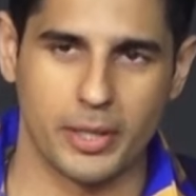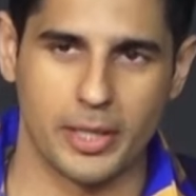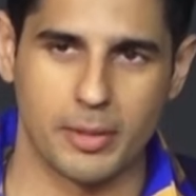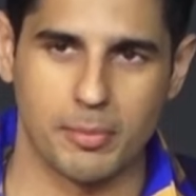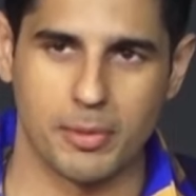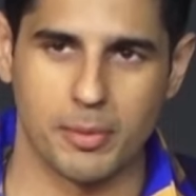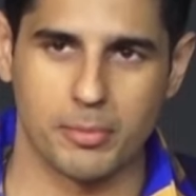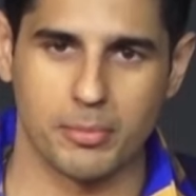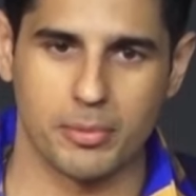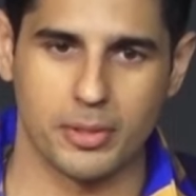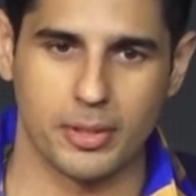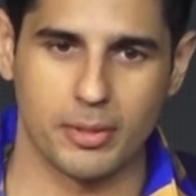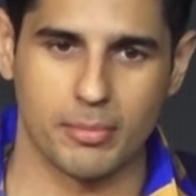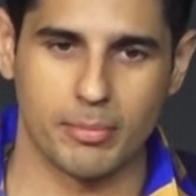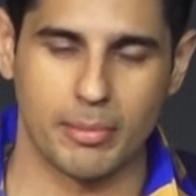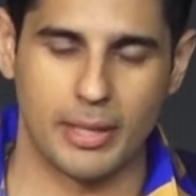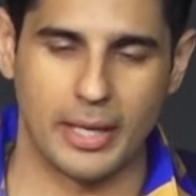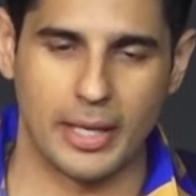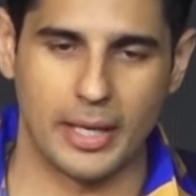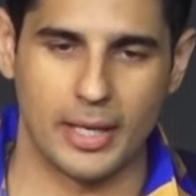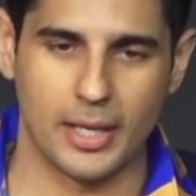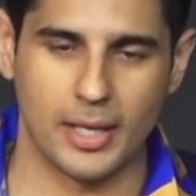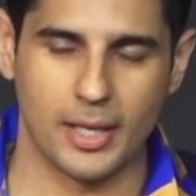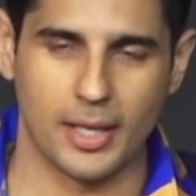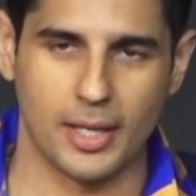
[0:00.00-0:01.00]
I remember in
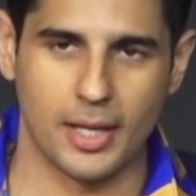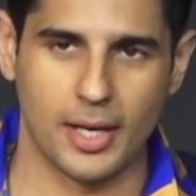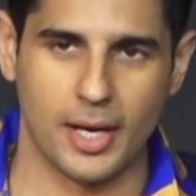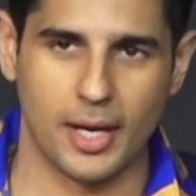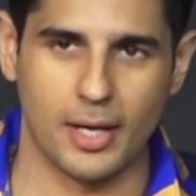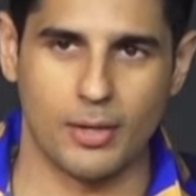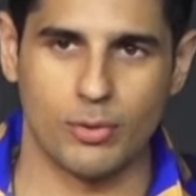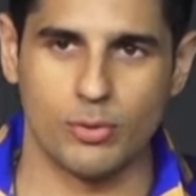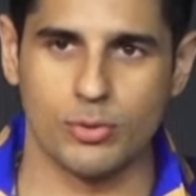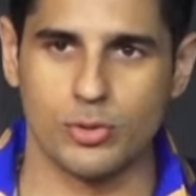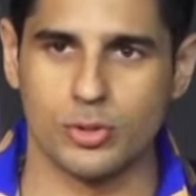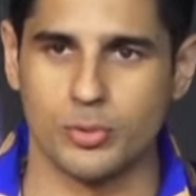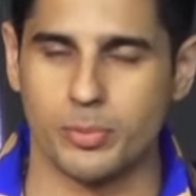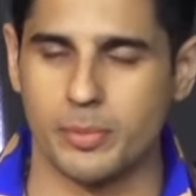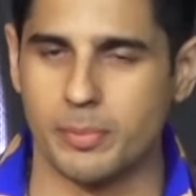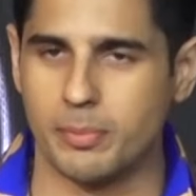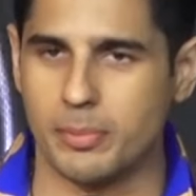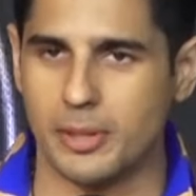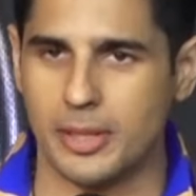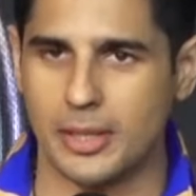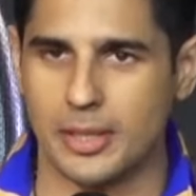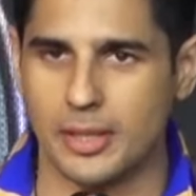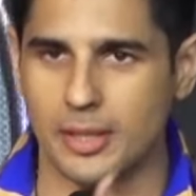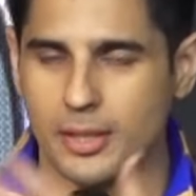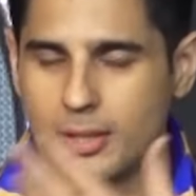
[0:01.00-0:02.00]
my house,
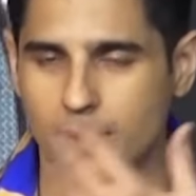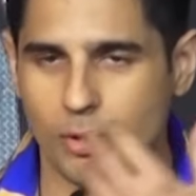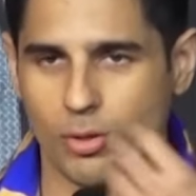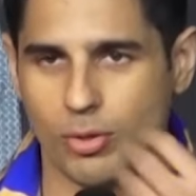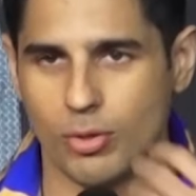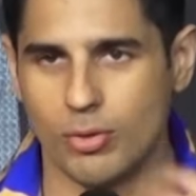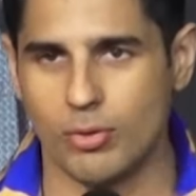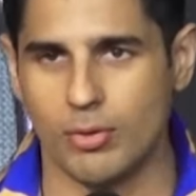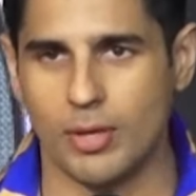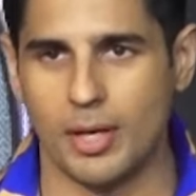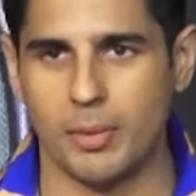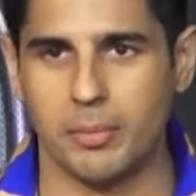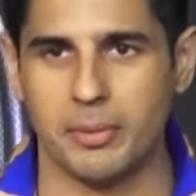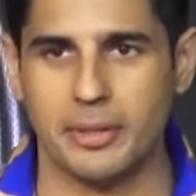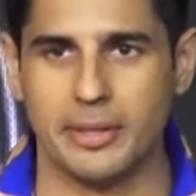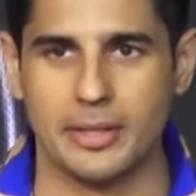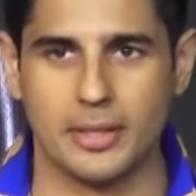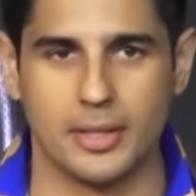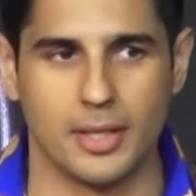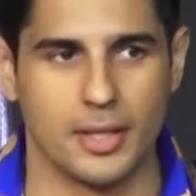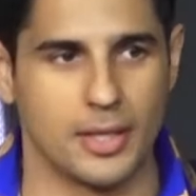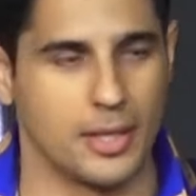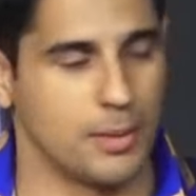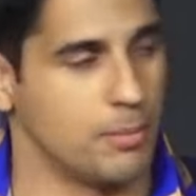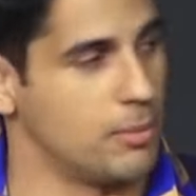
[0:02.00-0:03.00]
be it you know Amar,
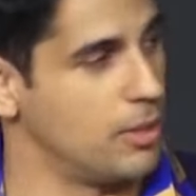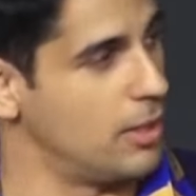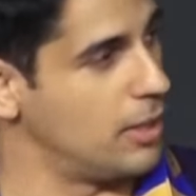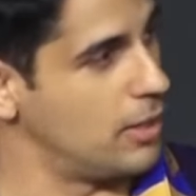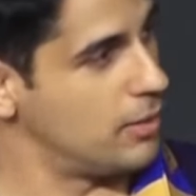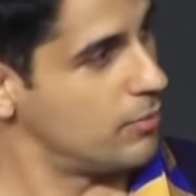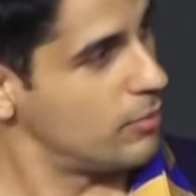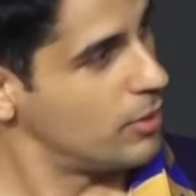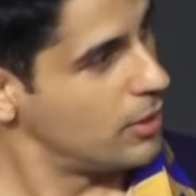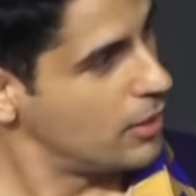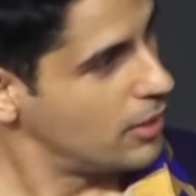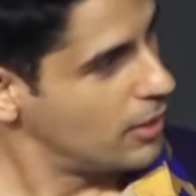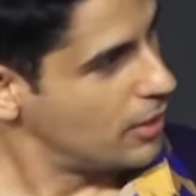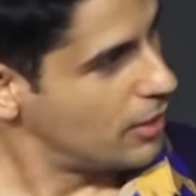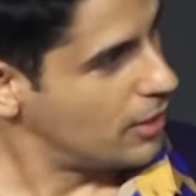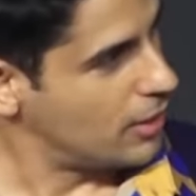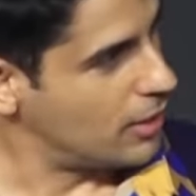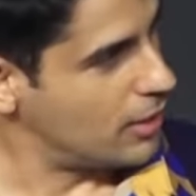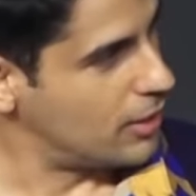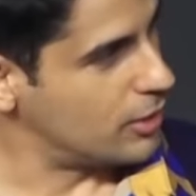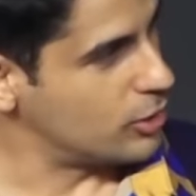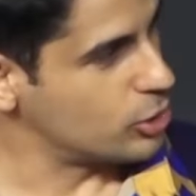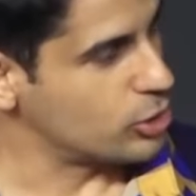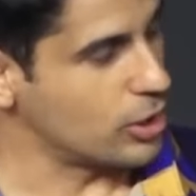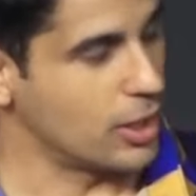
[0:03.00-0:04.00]
Garima,
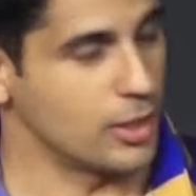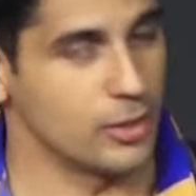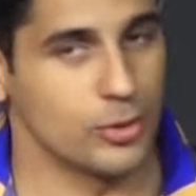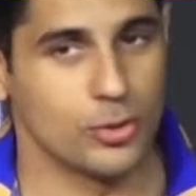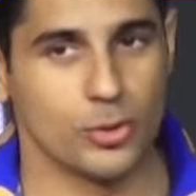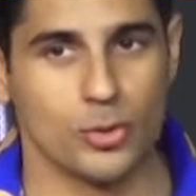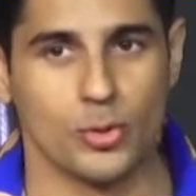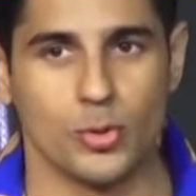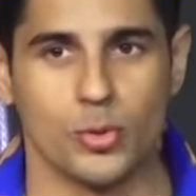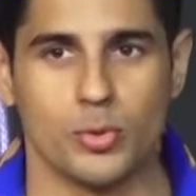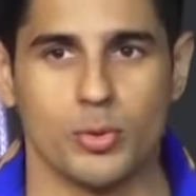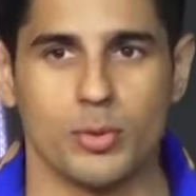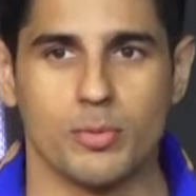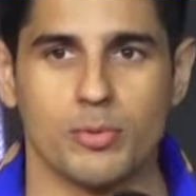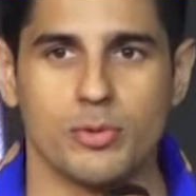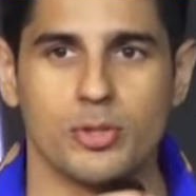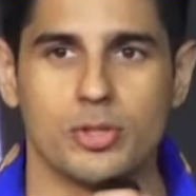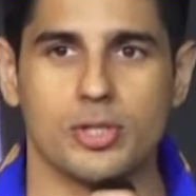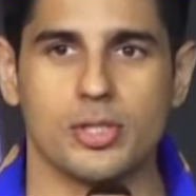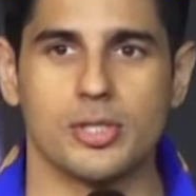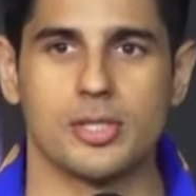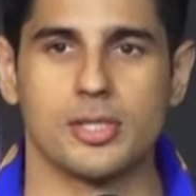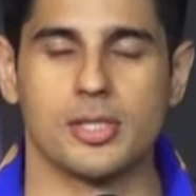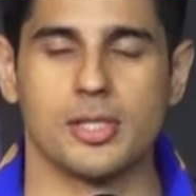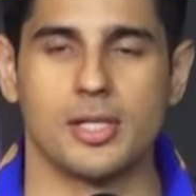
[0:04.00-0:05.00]
uh, Shantanu, we would
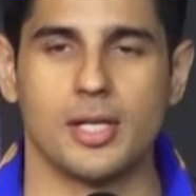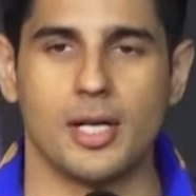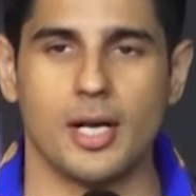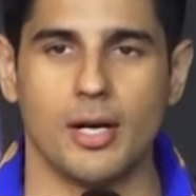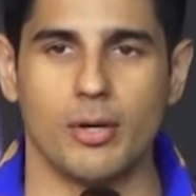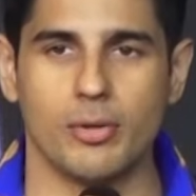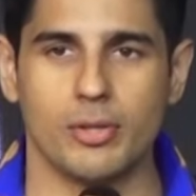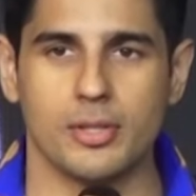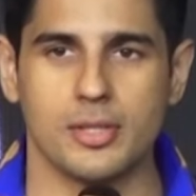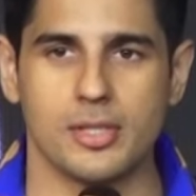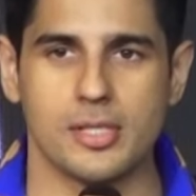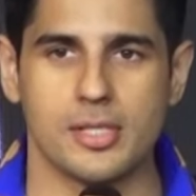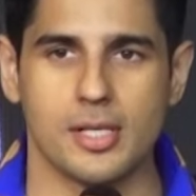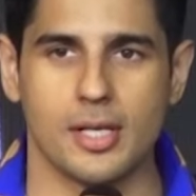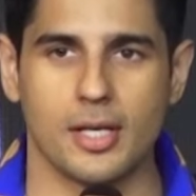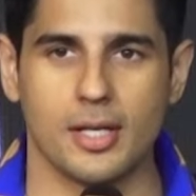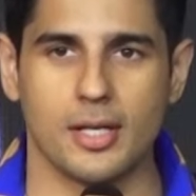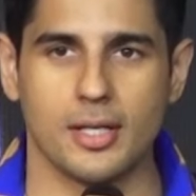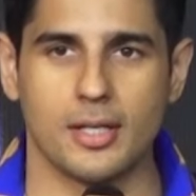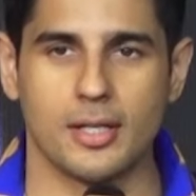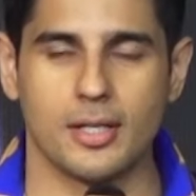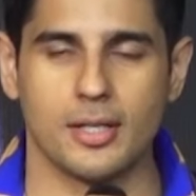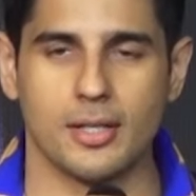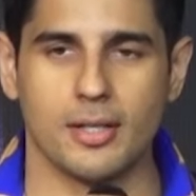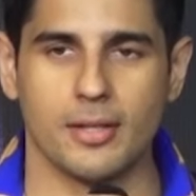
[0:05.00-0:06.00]
just sit down and
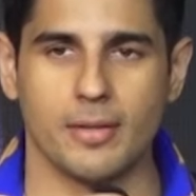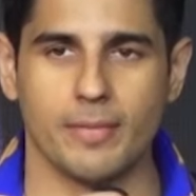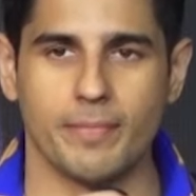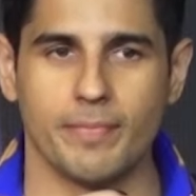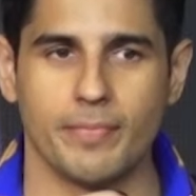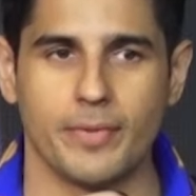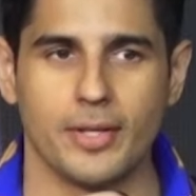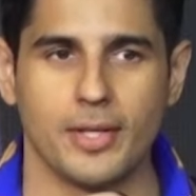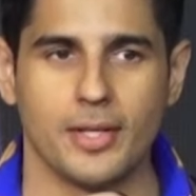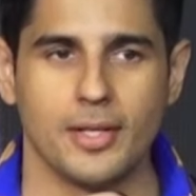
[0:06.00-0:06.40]
start uh,